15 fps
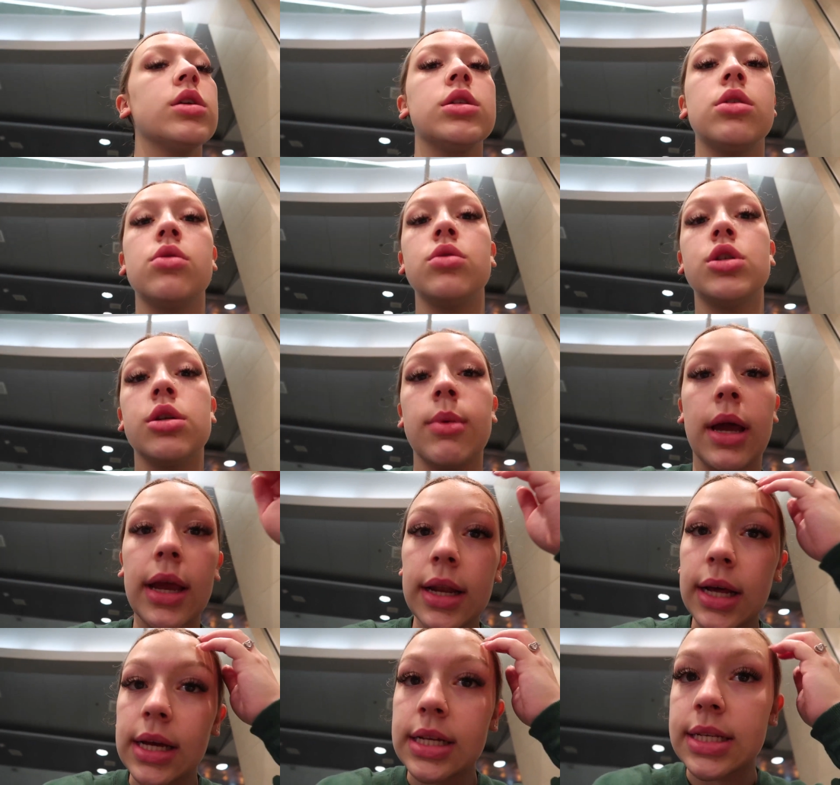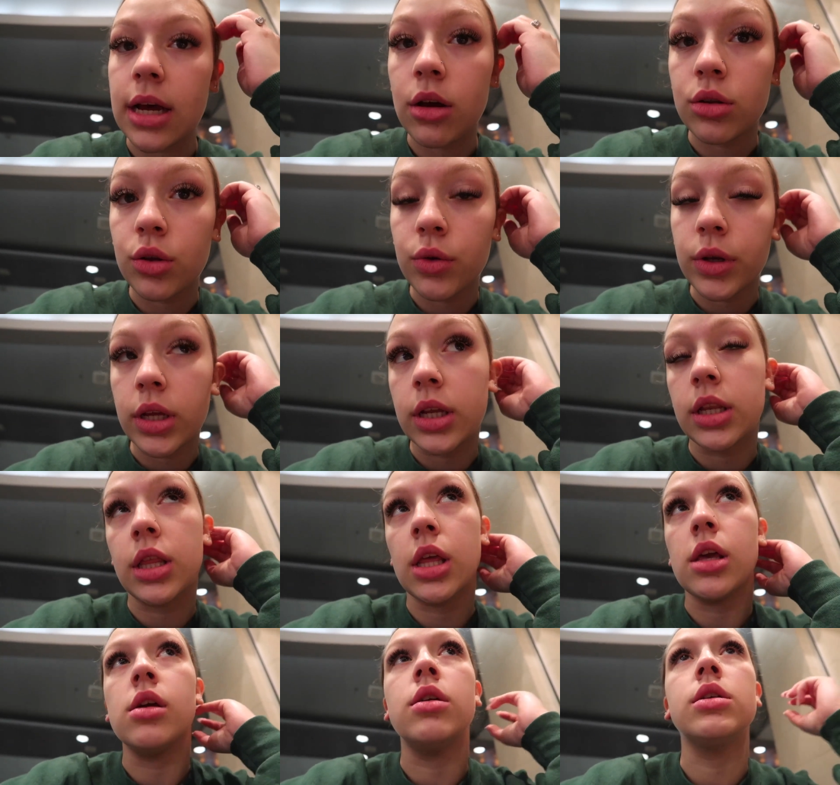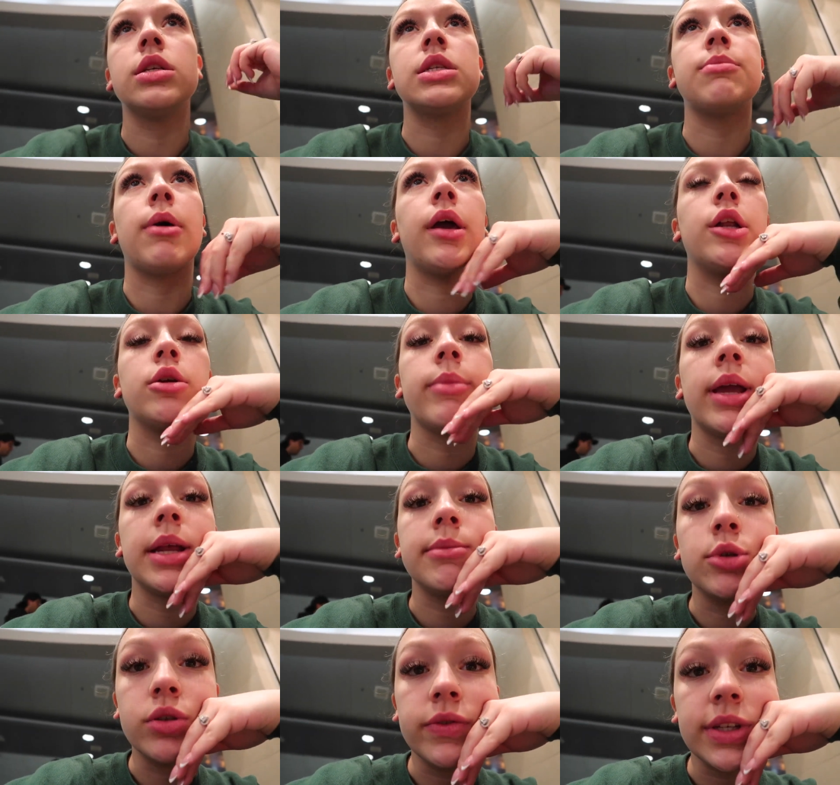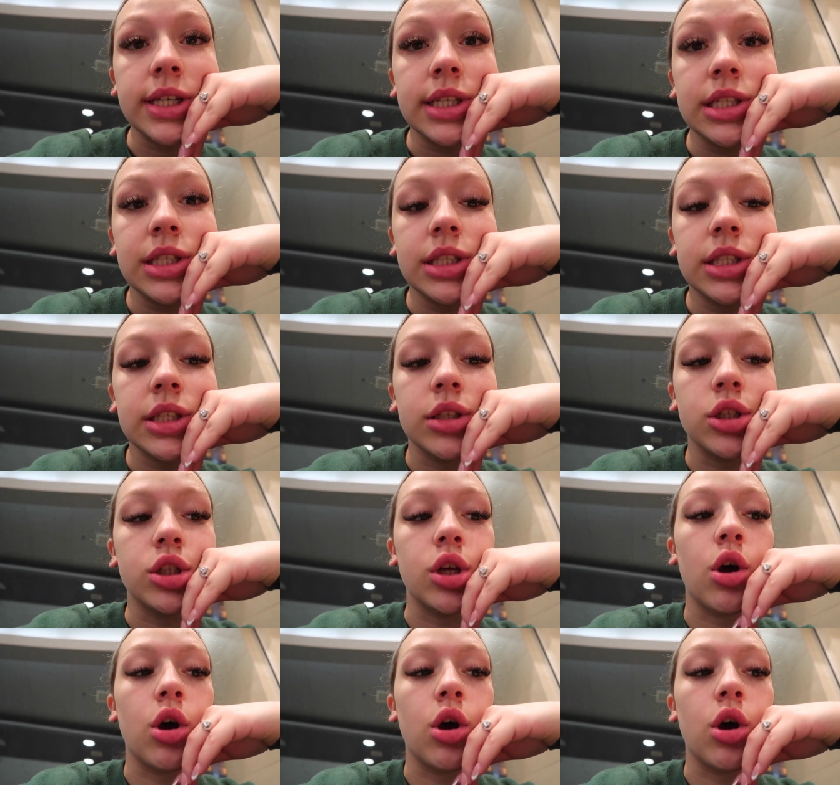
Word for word: So Shemaya and I downloaded the Spider-Man movies.